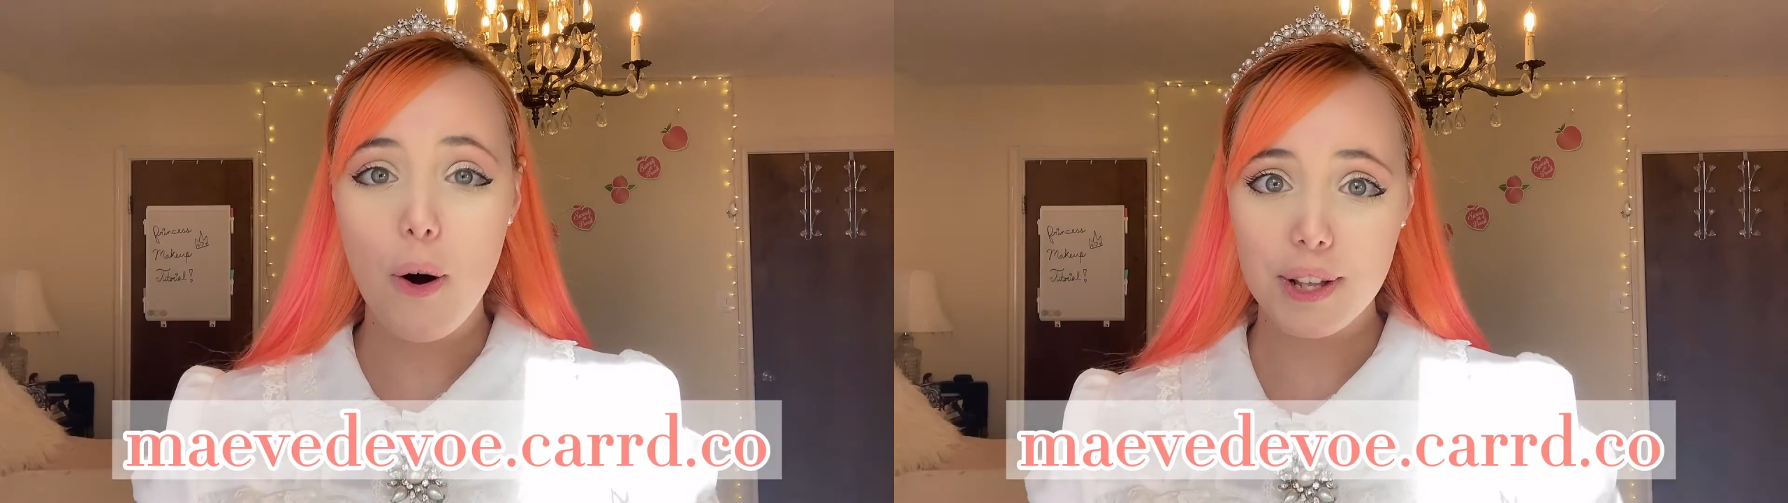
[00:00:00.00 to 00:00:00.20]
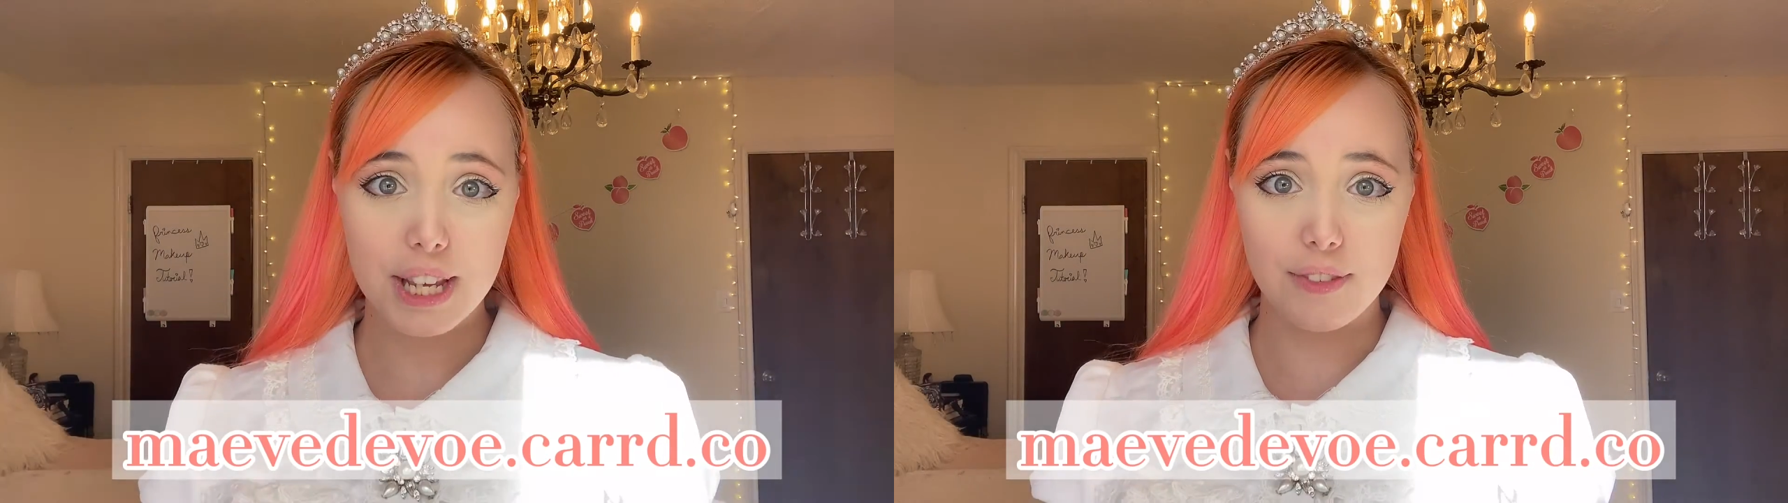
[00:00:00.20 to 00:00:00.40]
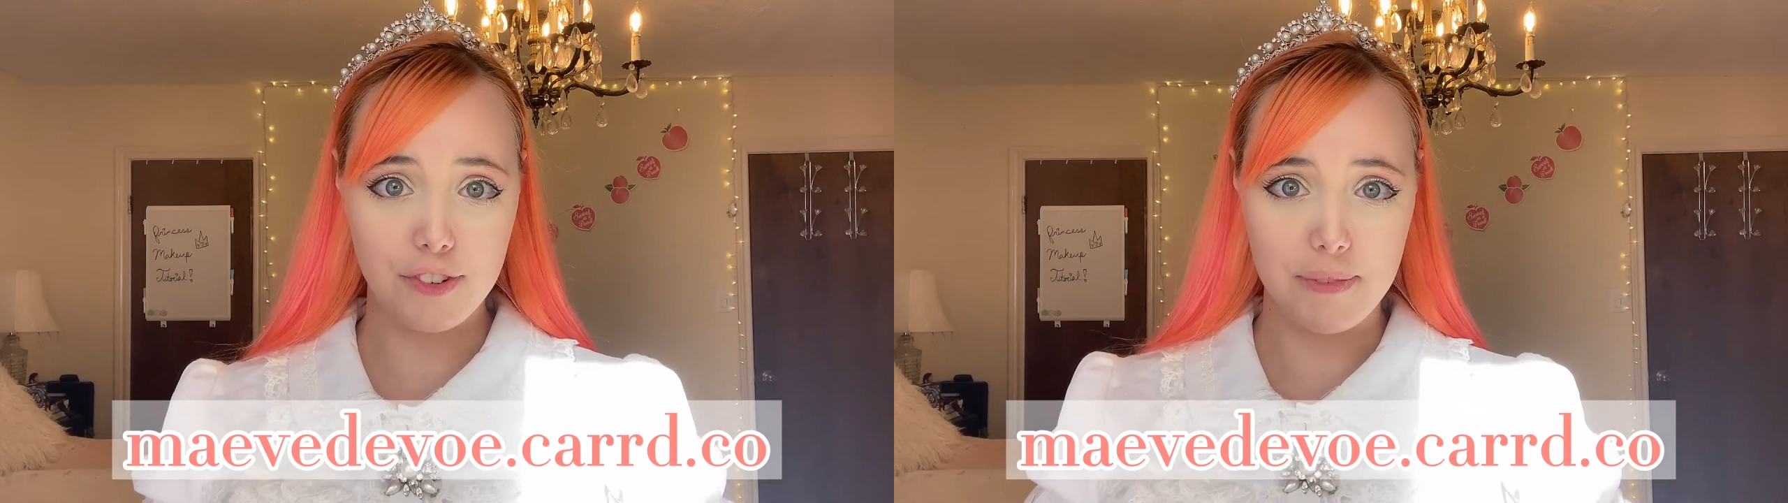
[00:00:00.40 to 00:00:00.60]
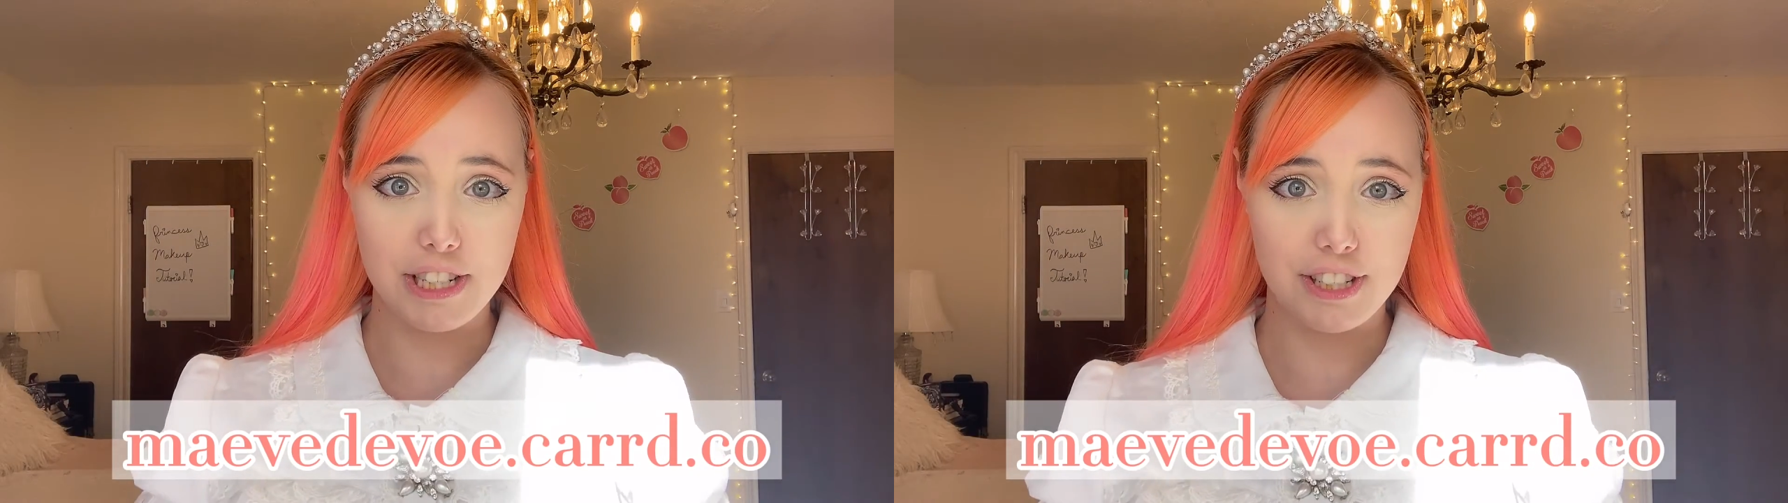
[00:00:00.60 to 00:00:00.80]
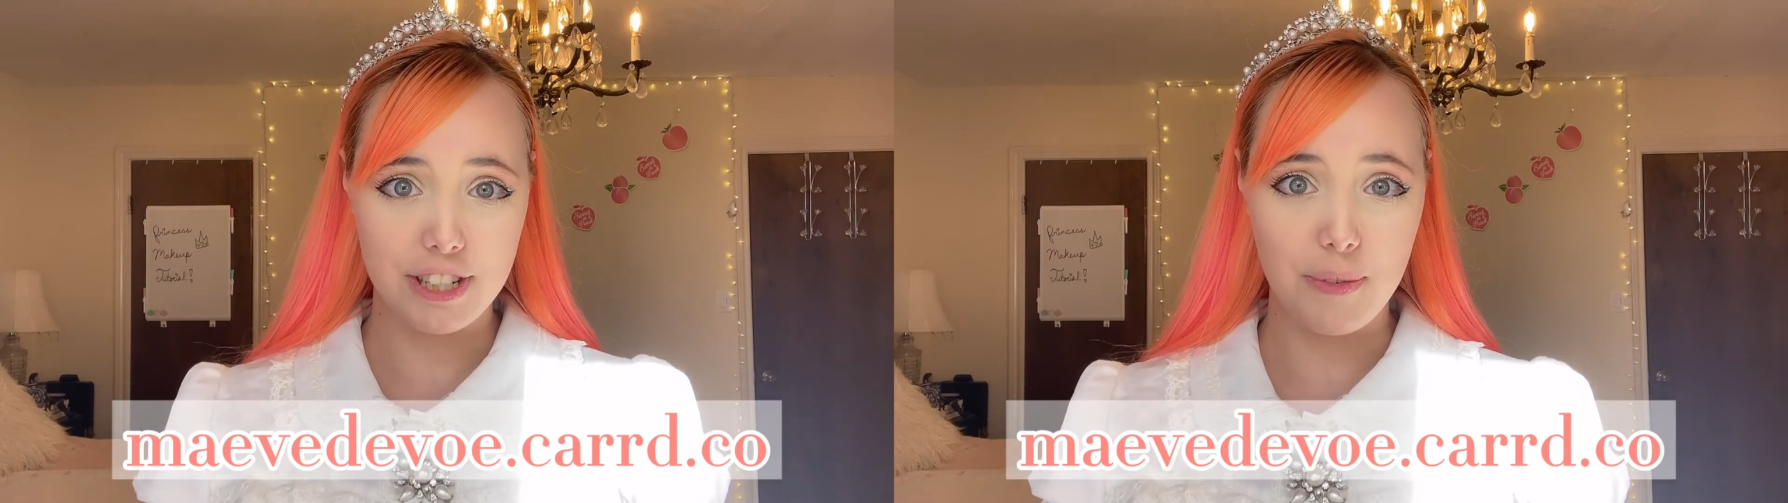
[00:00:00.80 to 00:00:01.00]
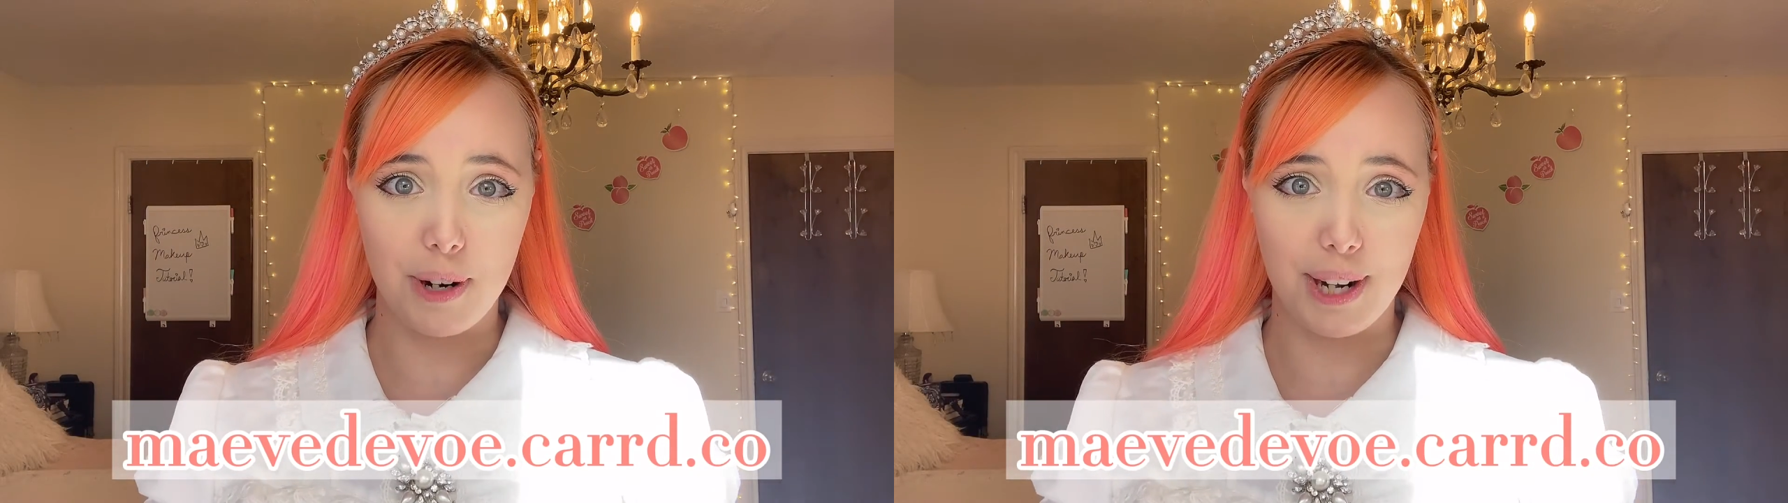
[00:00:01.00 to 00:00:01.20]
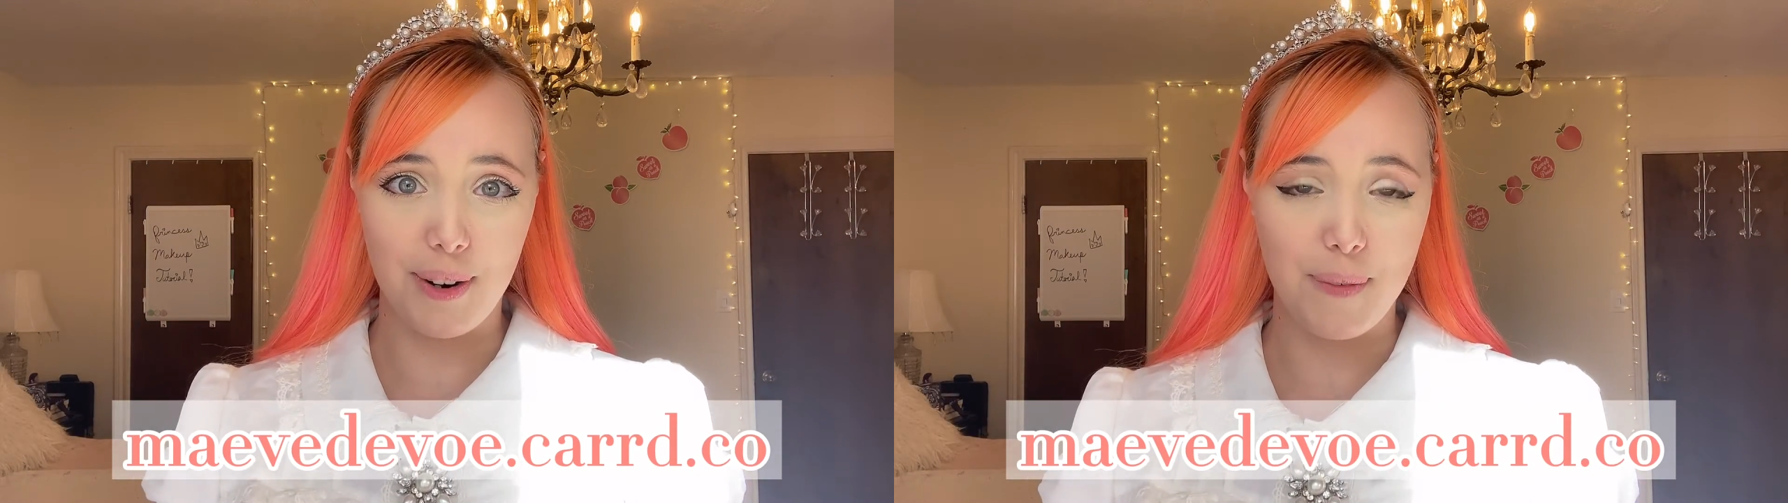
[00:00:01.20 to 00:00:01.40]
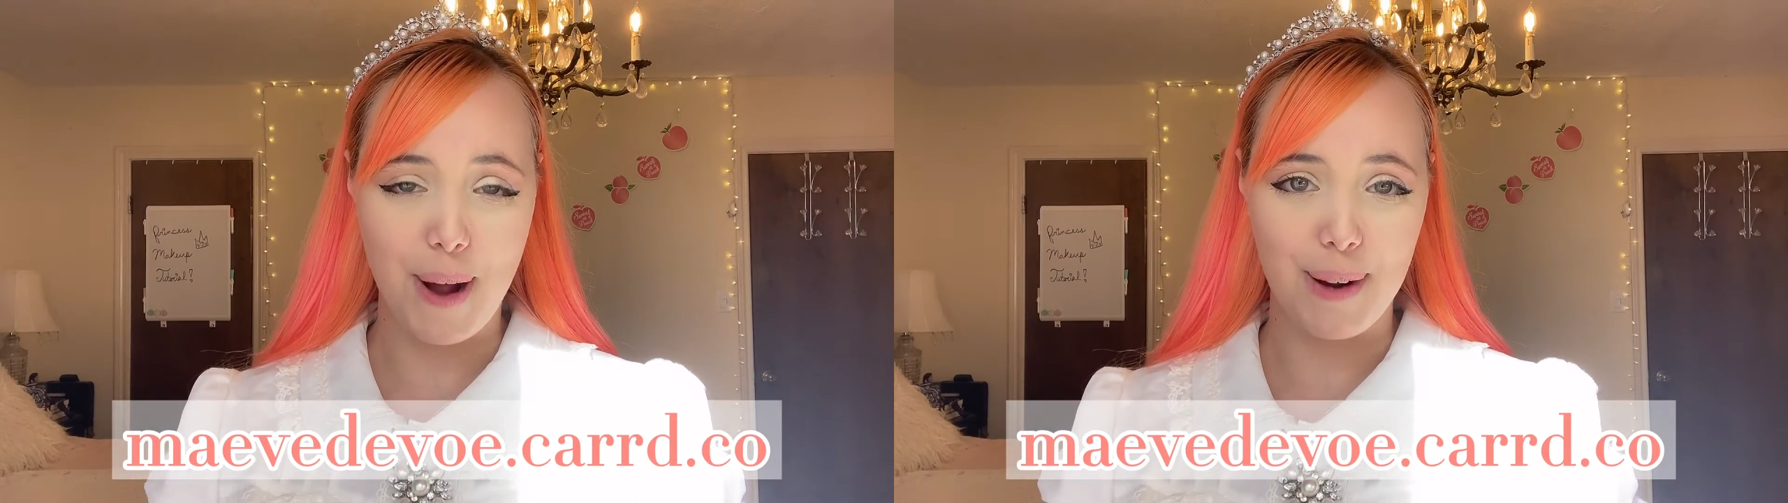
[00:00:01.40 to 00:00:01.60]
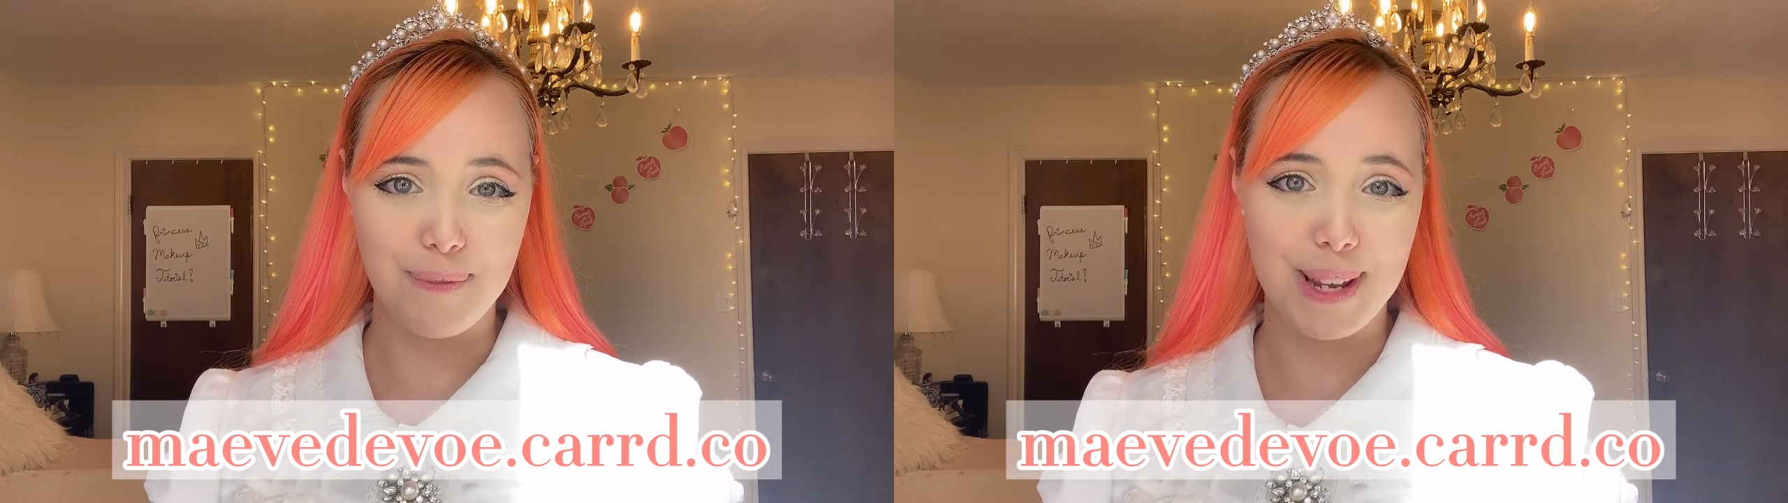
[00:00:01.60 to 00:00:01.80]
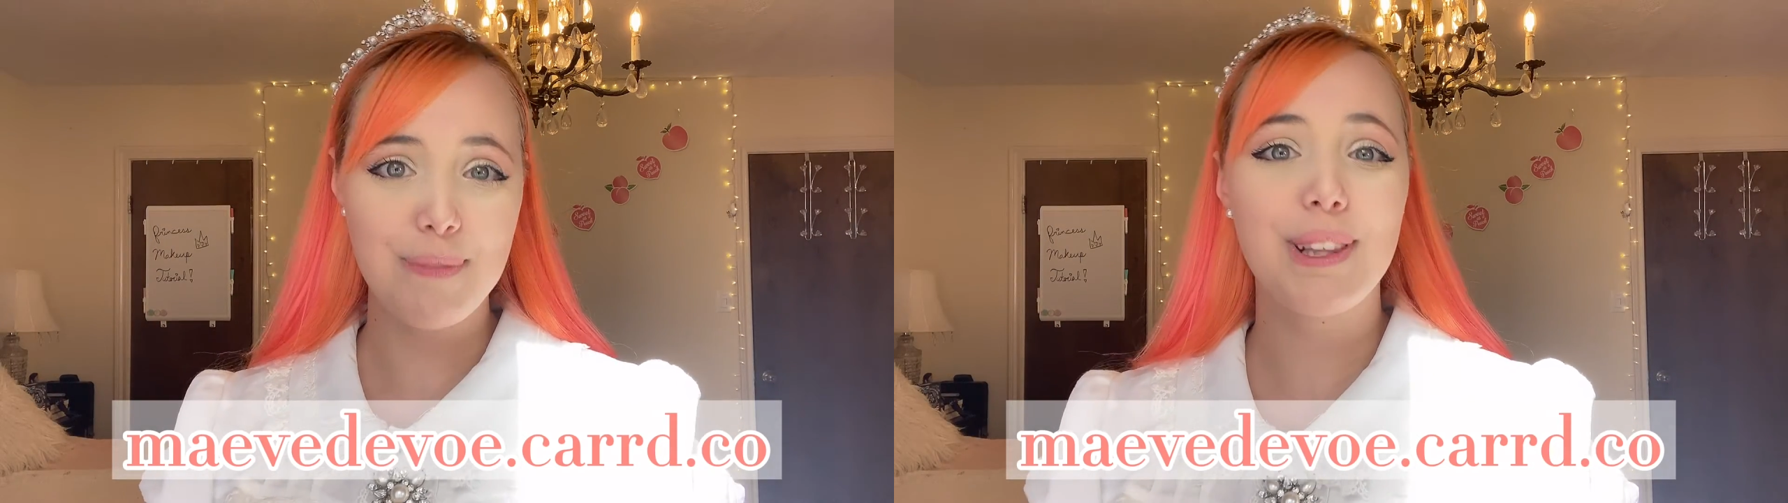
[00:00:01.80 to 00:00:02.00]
all the information you want to know about me,